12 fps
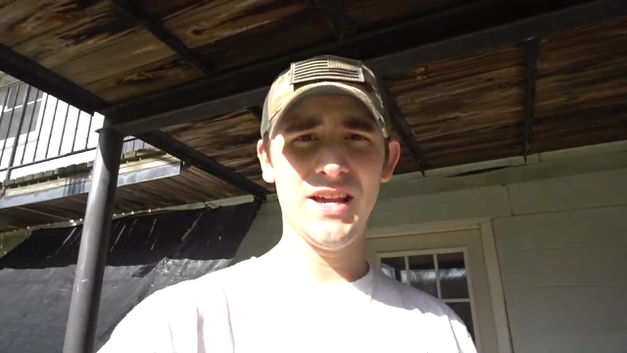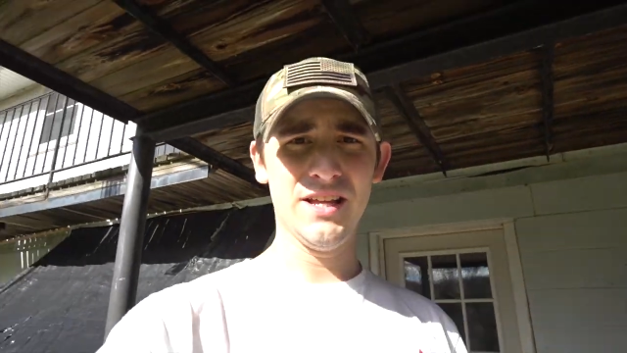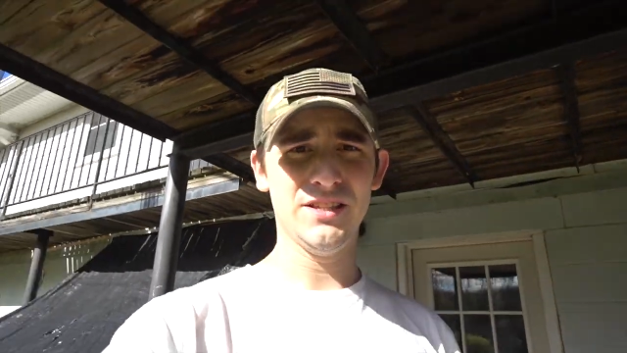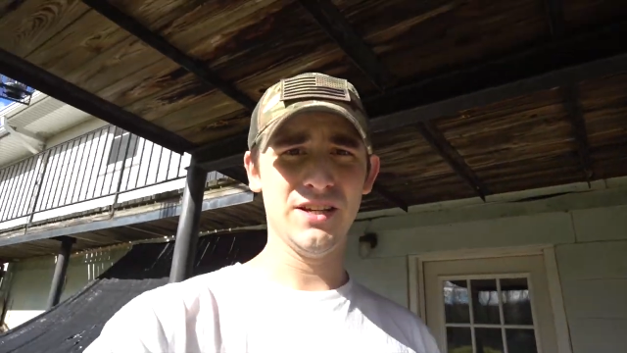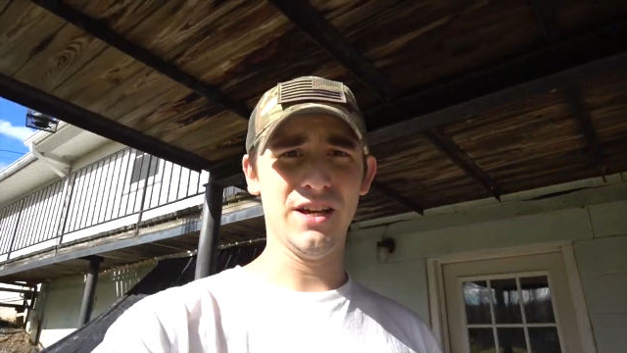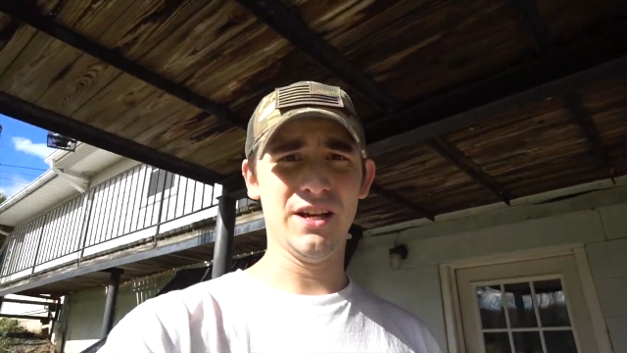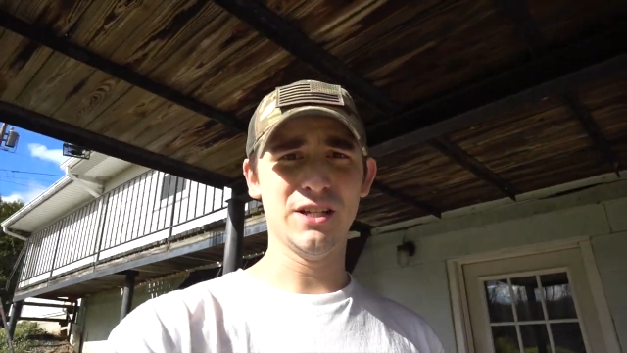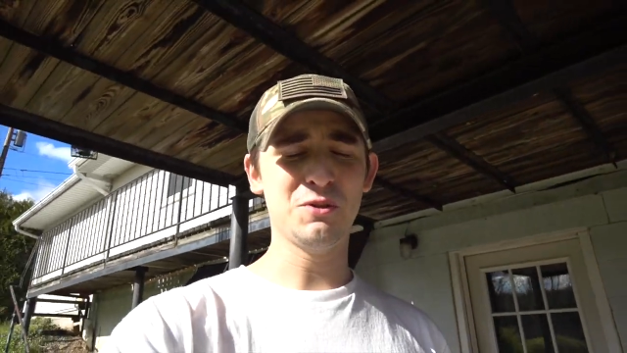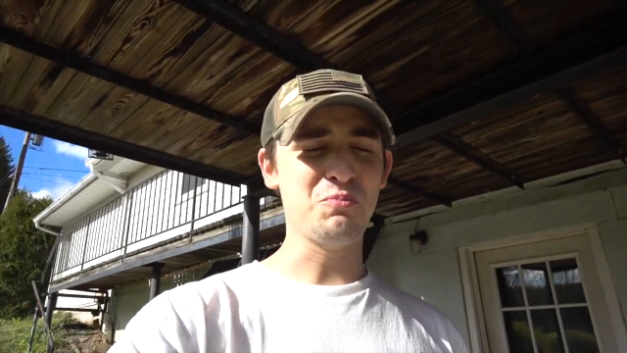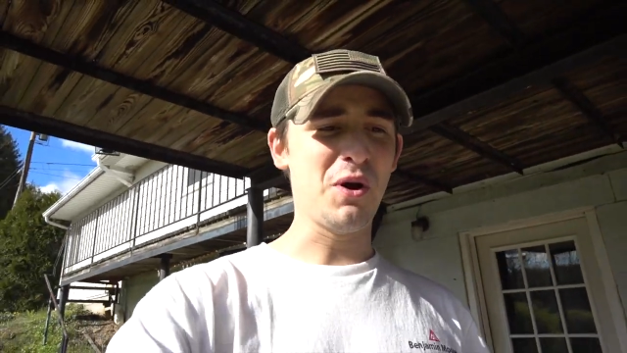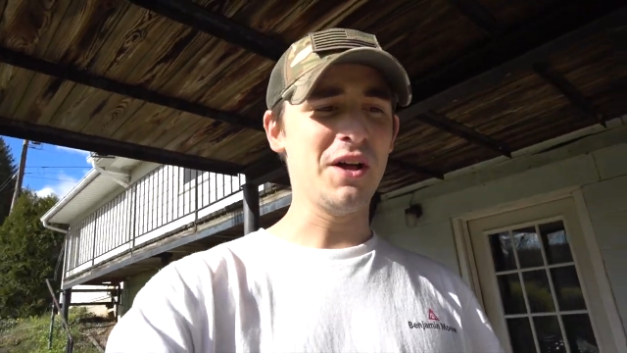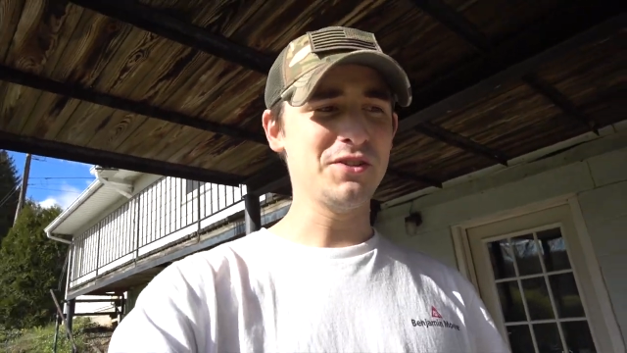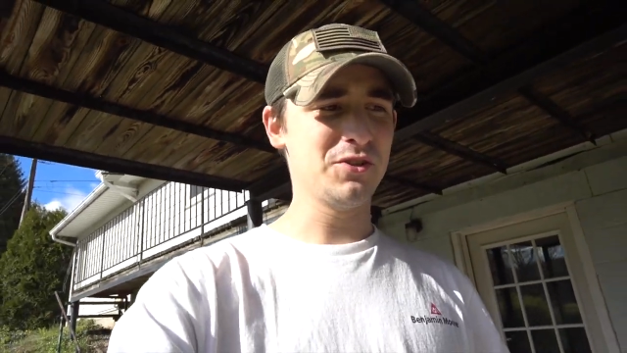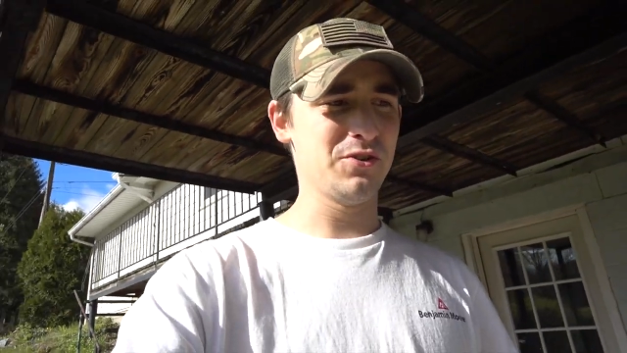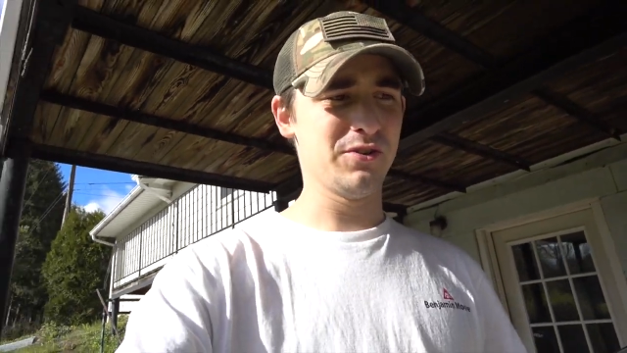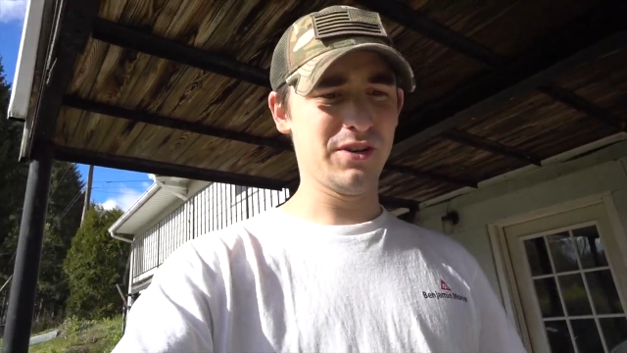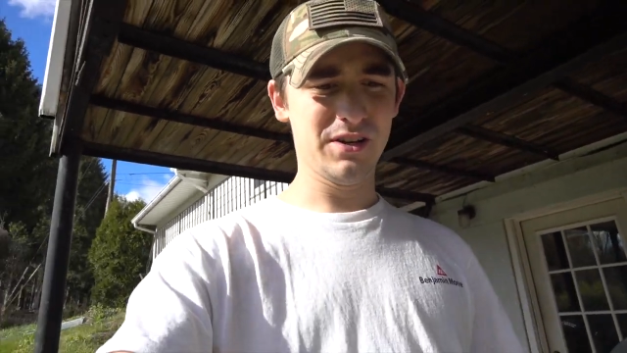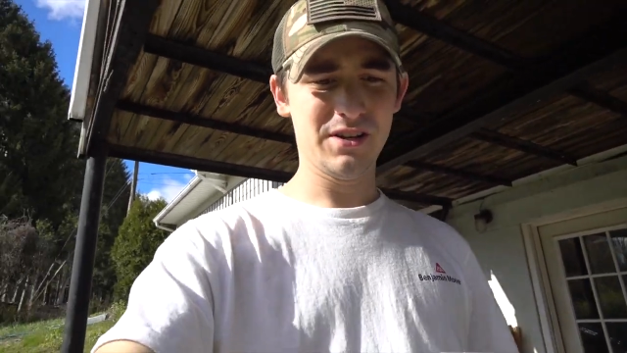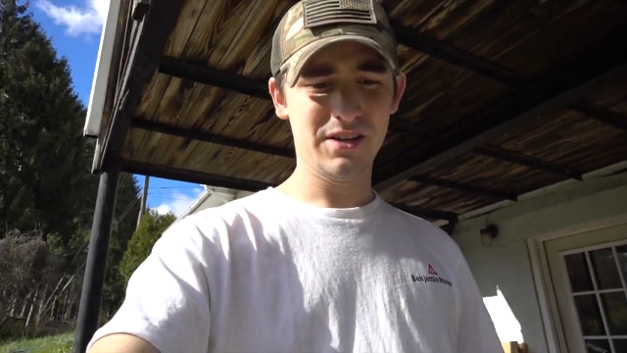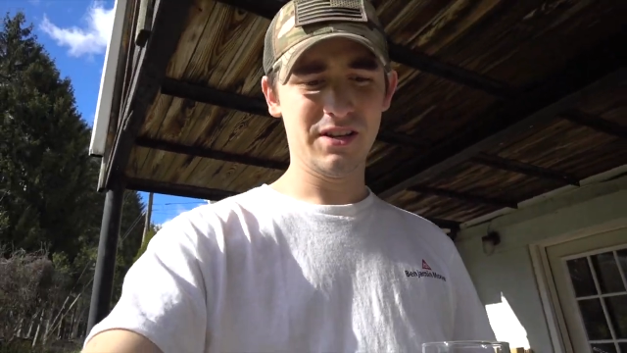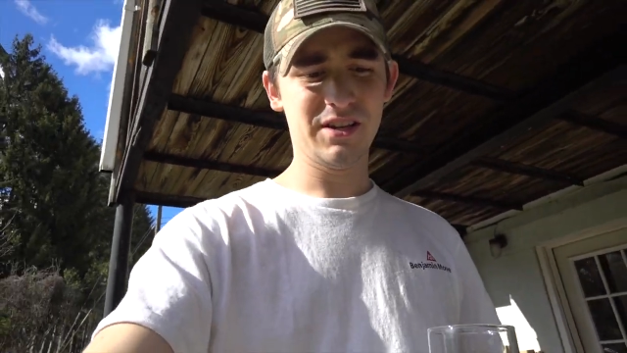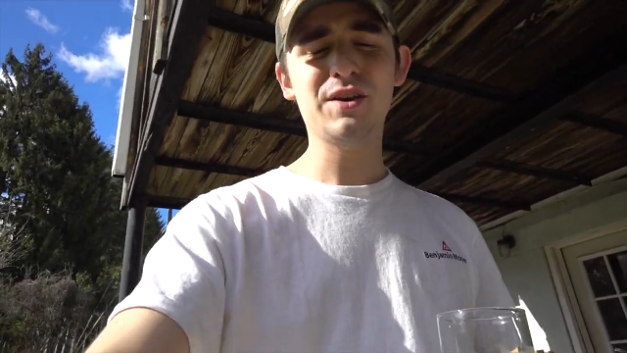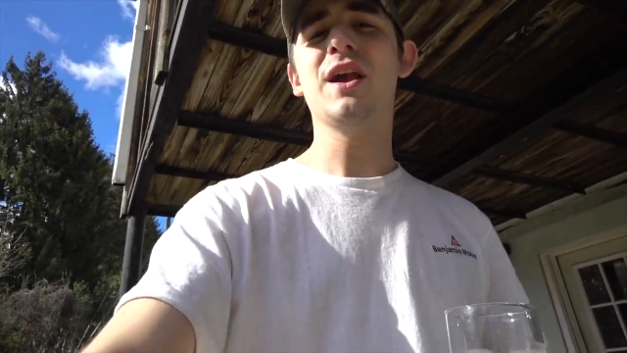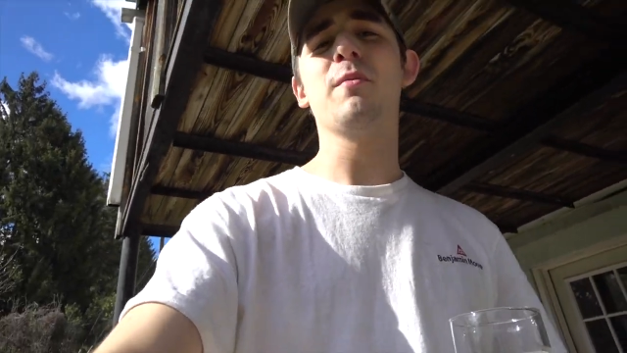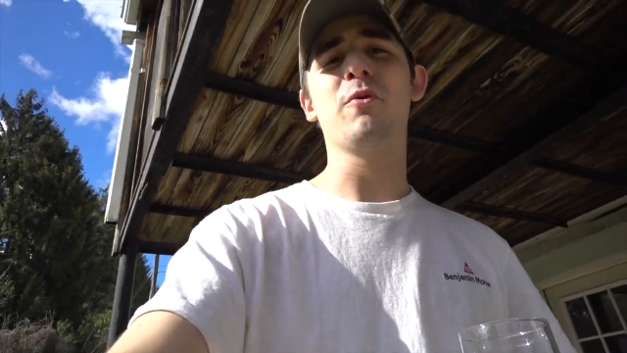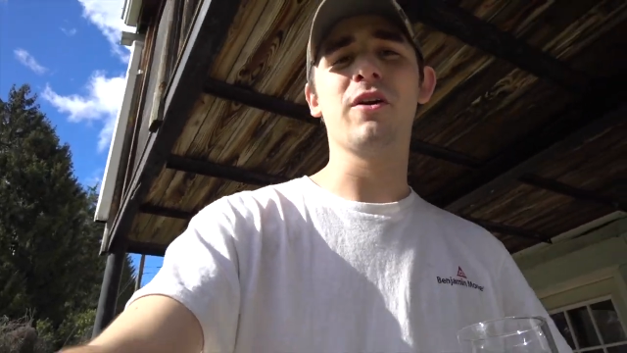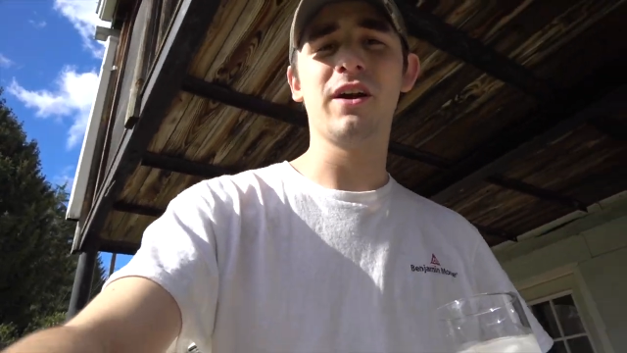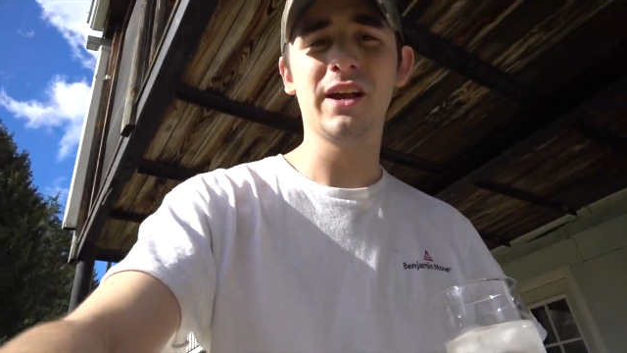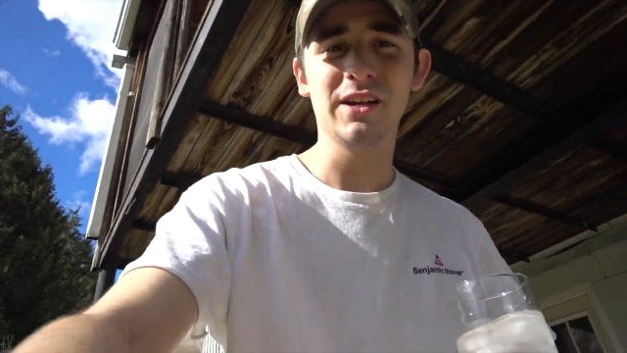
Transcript: it's a sponsored camera, I